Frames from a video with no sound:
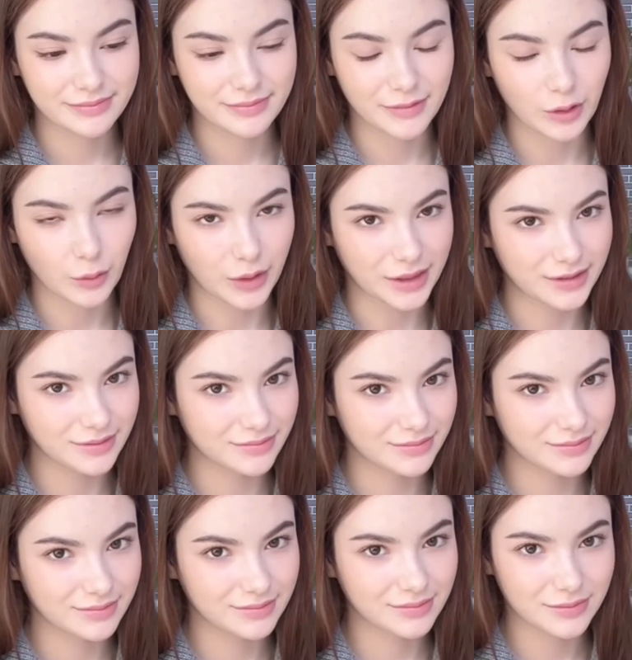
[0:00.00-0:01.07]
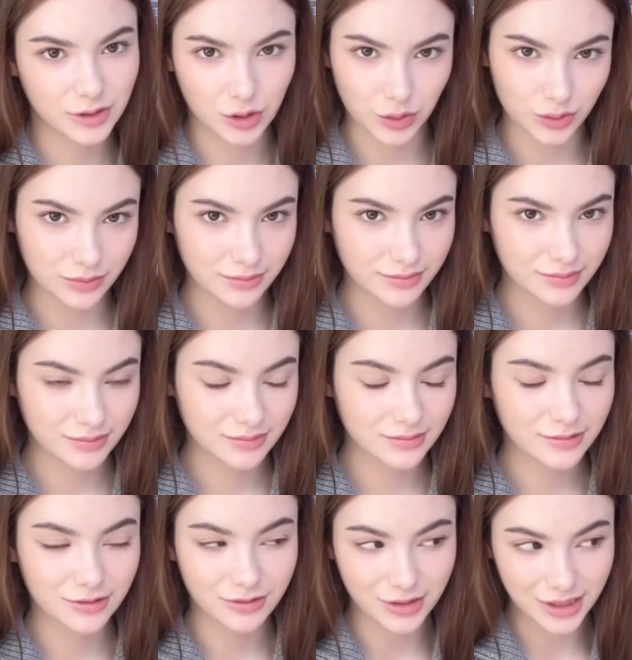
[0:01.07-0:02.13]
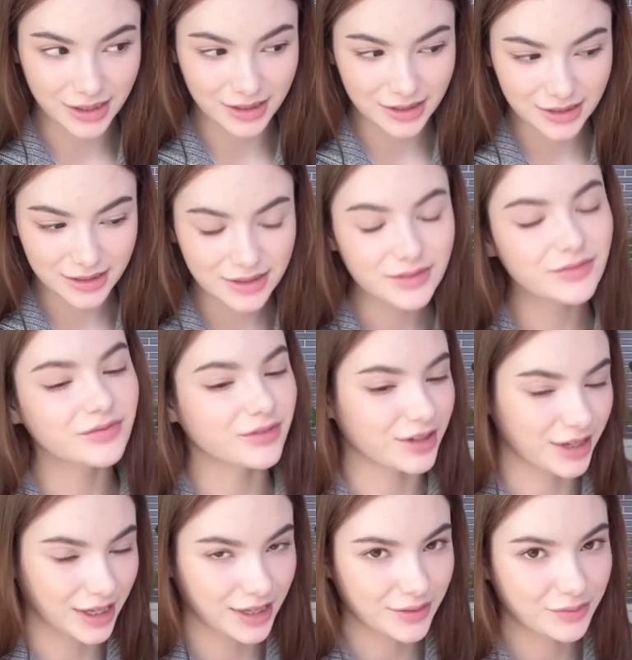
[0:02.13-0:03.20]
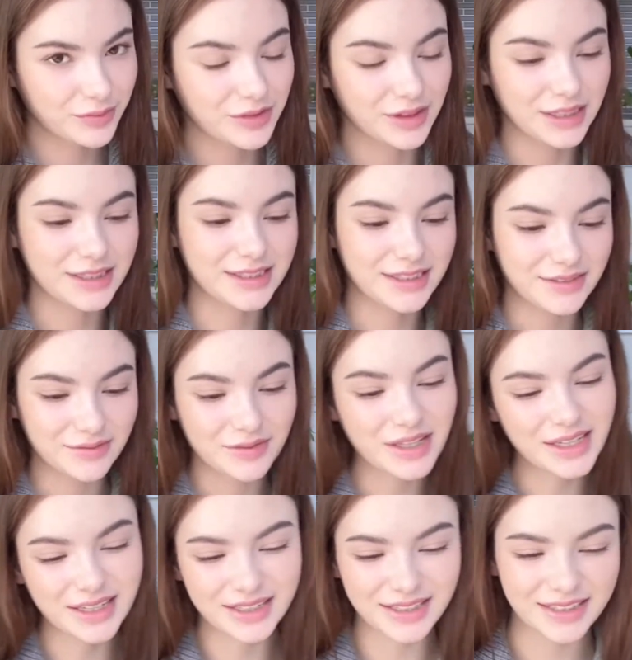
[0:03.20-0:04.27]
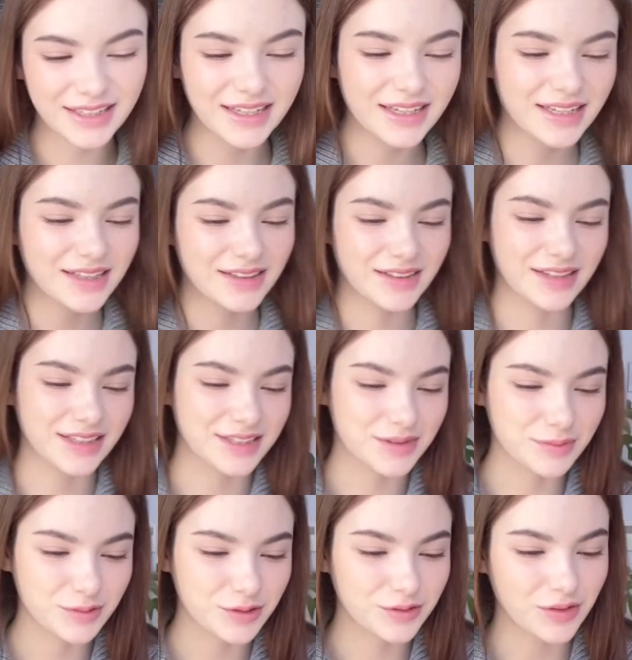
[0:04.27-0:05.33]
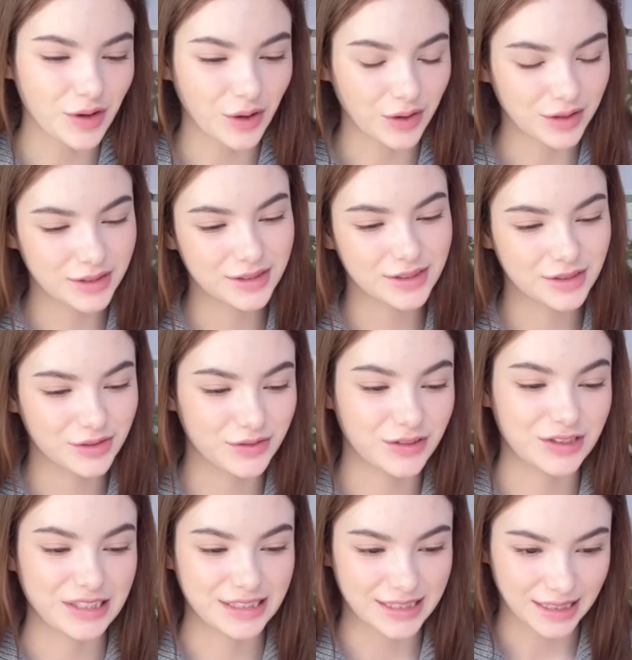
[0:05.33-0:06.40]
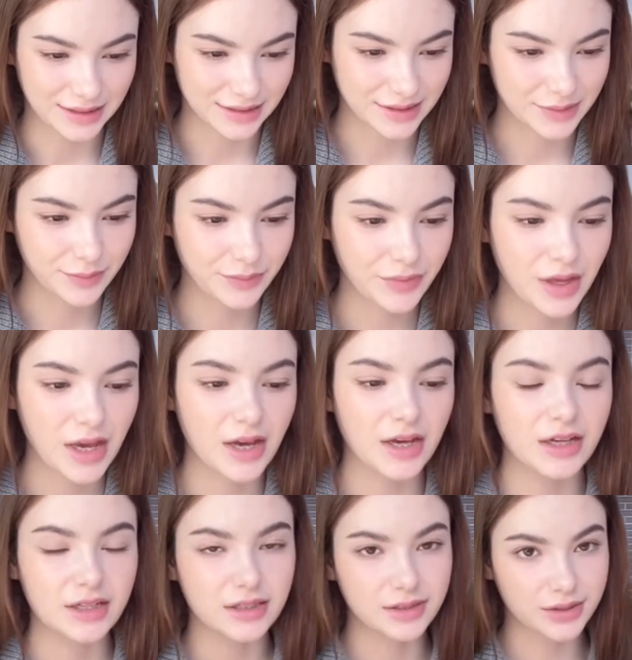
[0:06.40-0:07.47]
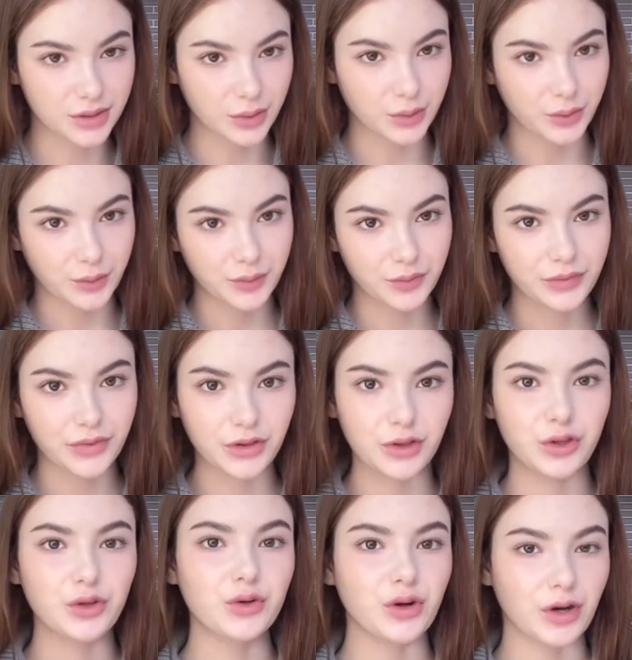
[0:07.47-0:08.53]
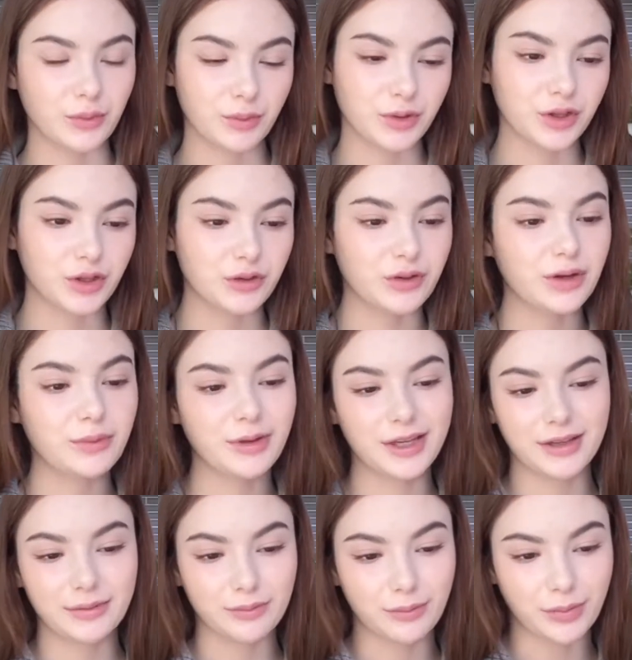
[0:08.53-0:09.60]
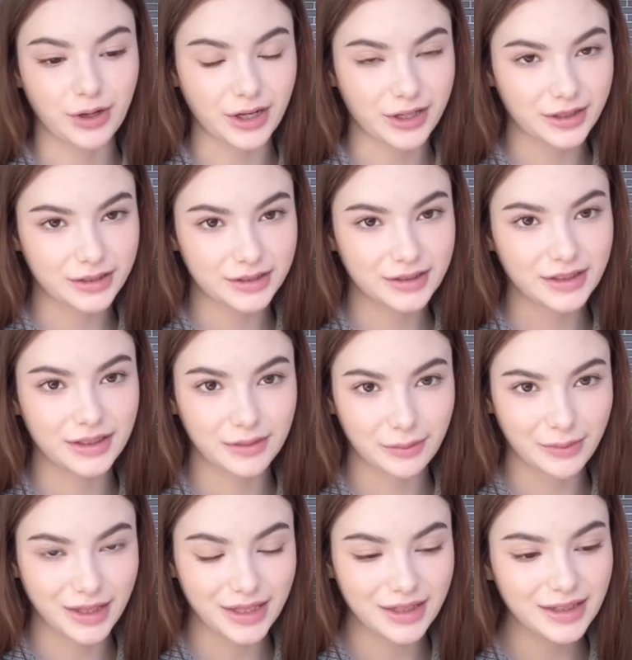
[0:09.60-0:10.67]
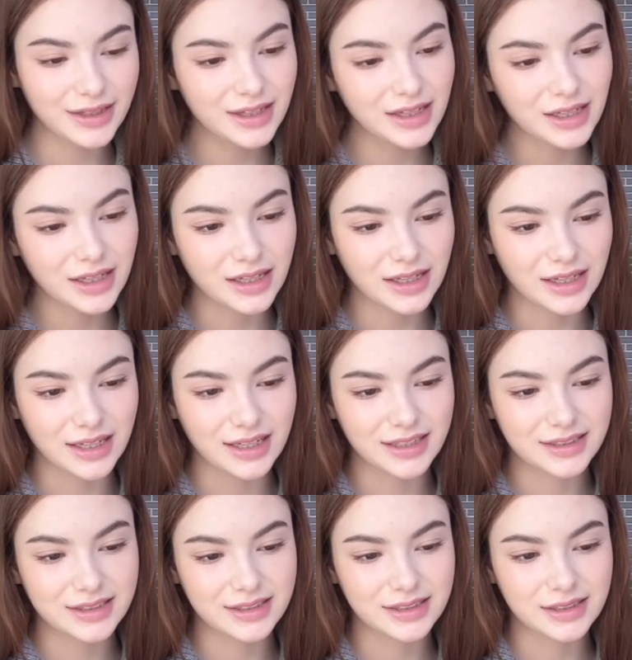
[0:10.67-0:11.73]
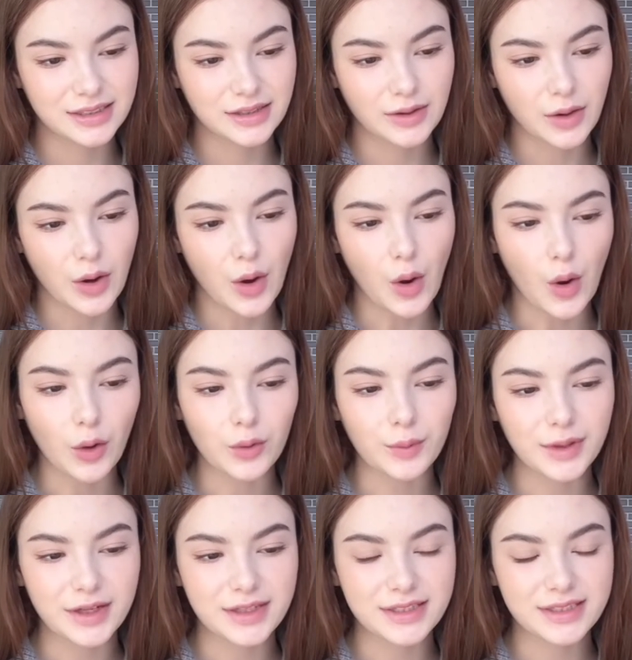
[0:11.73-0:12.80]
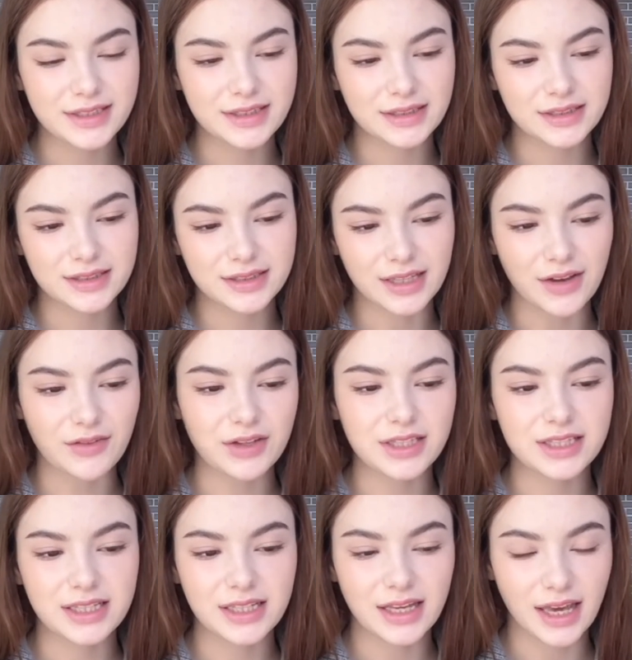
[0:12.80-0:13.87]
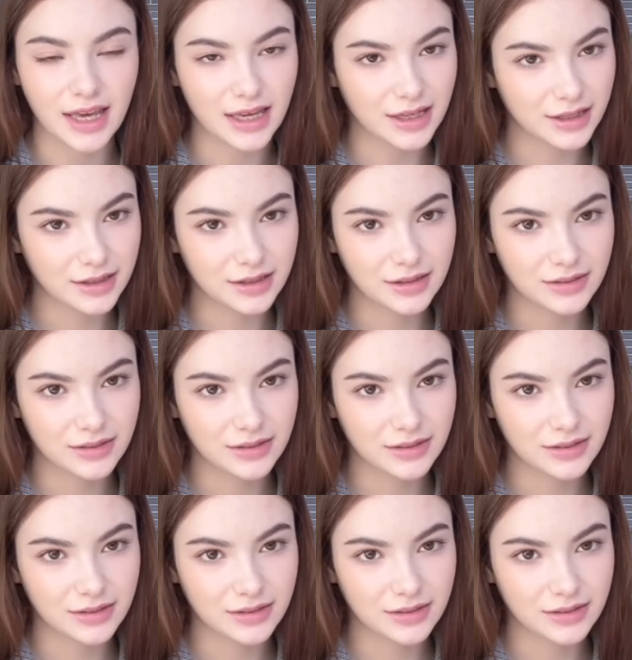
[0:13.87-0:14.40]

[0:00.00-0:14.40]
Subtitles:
1, 2, 3. Okay, let's let's move on to the results. So European part in me, it's almost 78.5%.